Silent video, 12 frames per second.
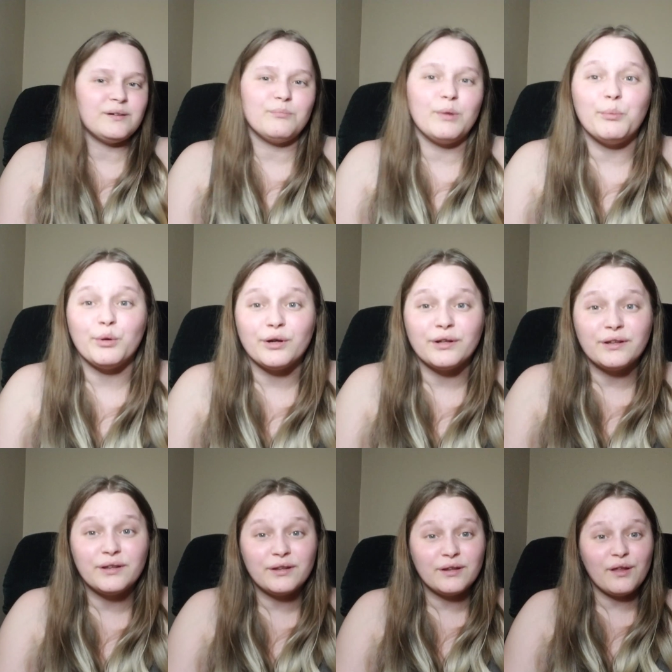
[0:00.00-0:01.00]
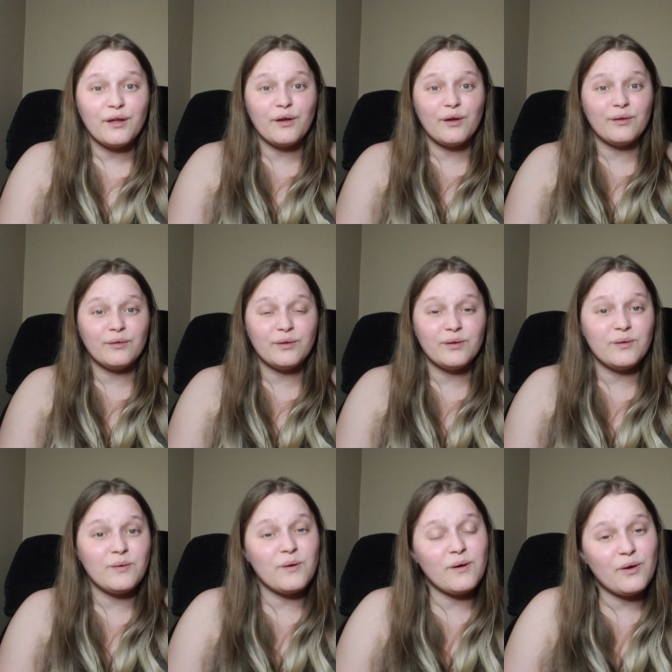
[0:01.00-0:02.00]
my bird is
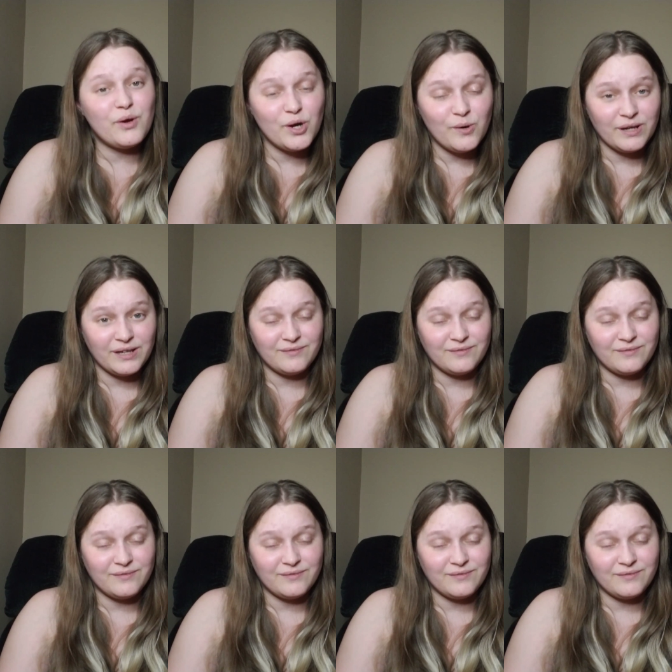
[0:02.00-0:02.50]
cooing.